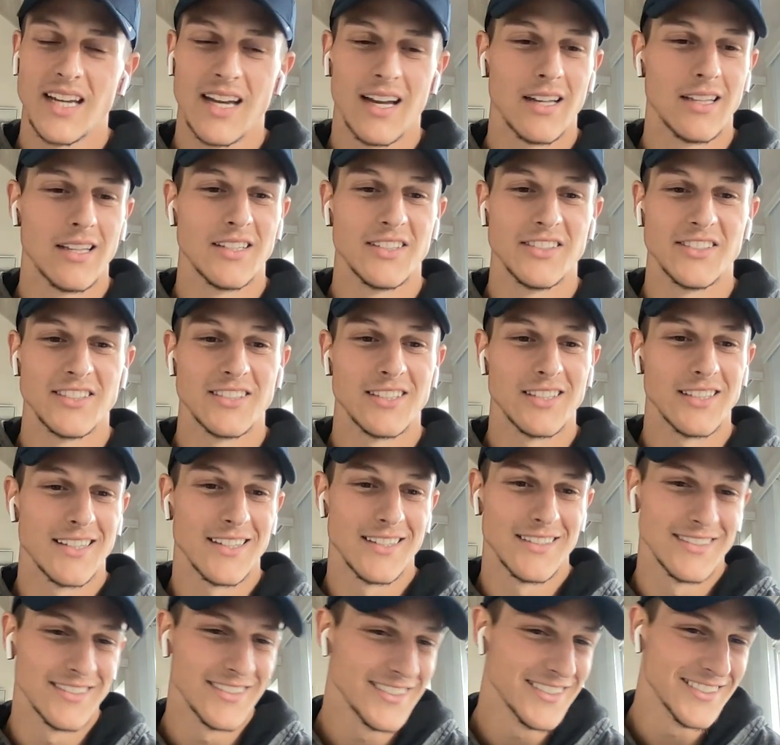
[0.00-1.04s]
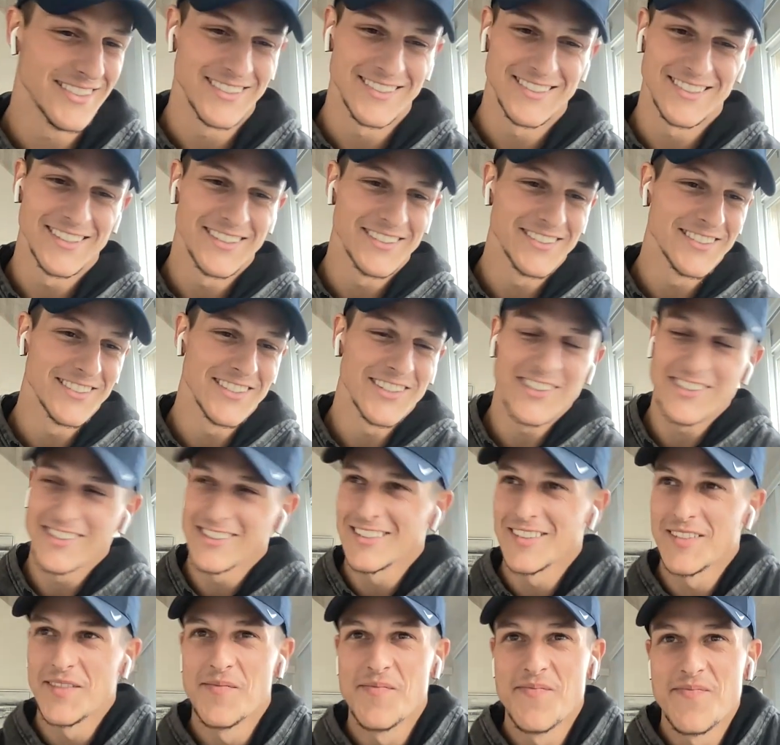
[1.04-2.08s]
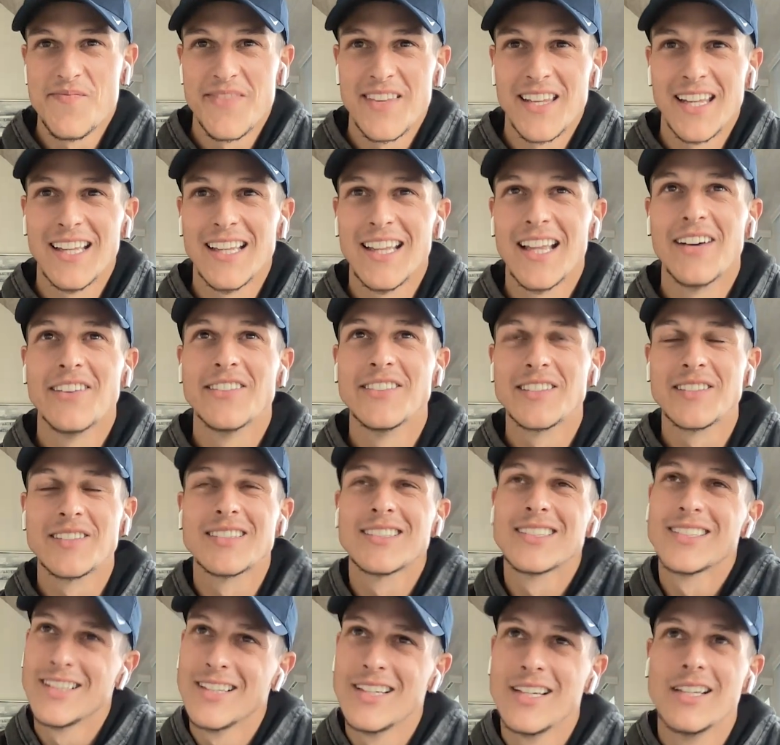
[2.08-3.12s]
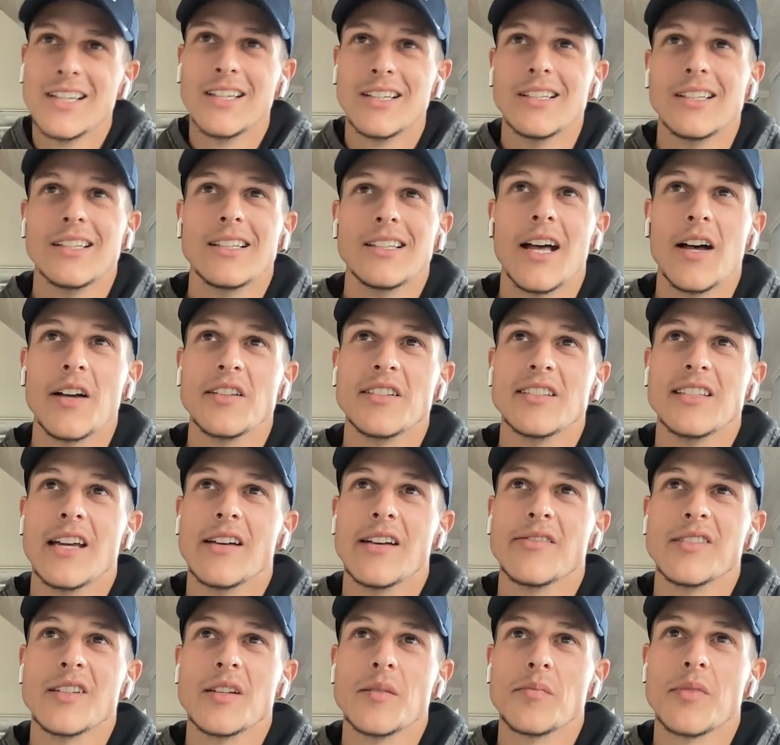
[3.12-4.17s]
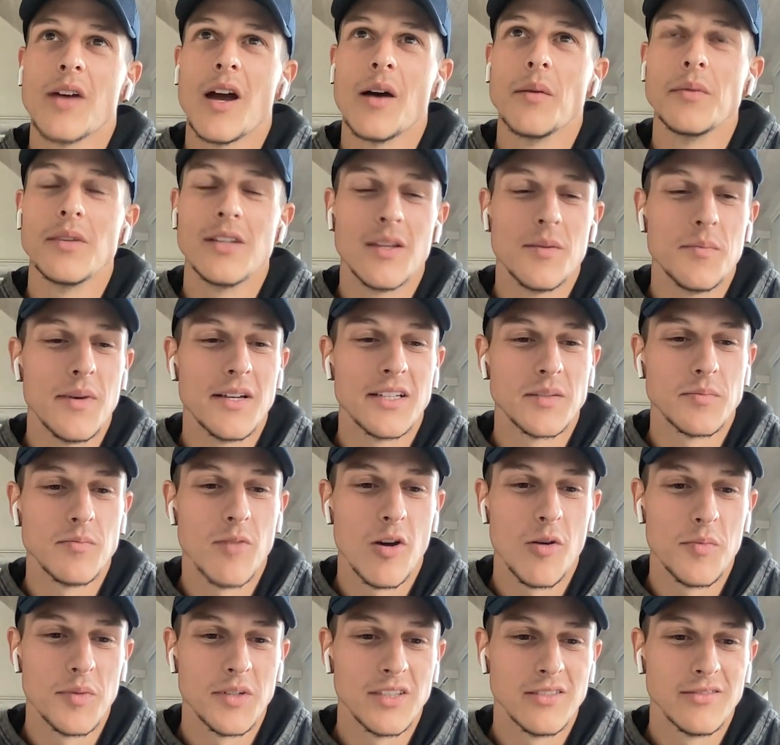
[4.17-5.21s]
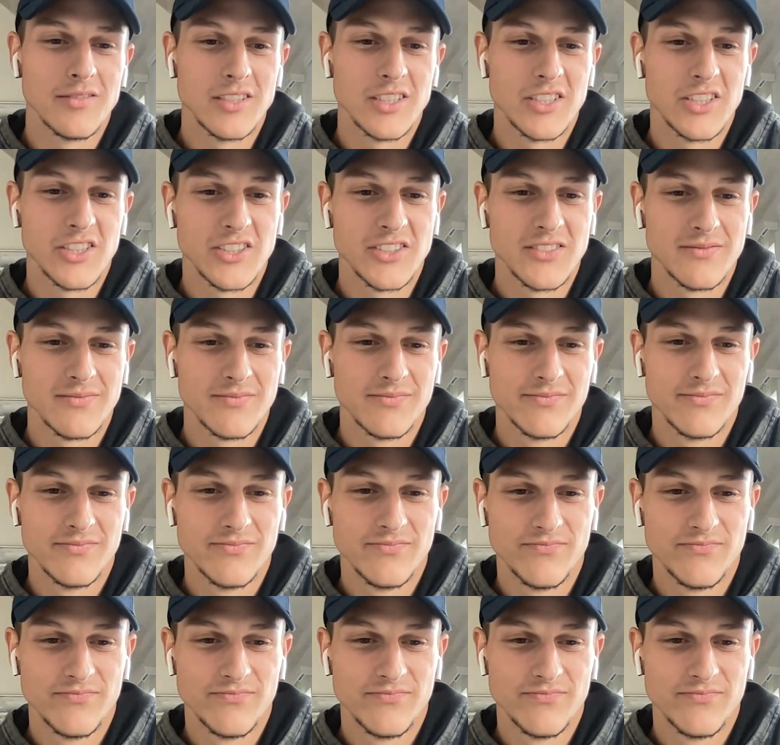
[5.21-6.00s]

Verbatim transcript: God, I was like, oh, that was awesome. Yeah, that was that was definitely probably the best moment of it all.